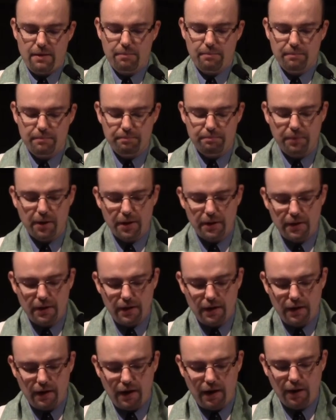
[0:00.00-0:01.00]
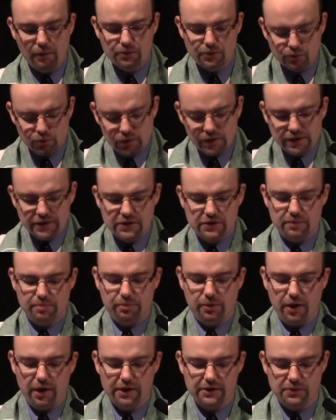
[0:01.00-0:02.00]
But I was really
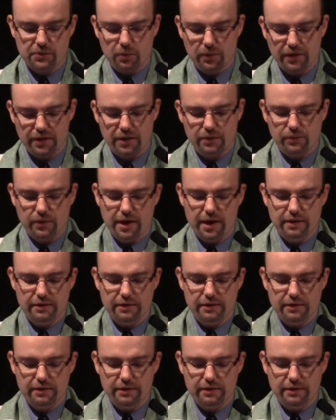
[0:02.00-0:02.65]
surprised when I read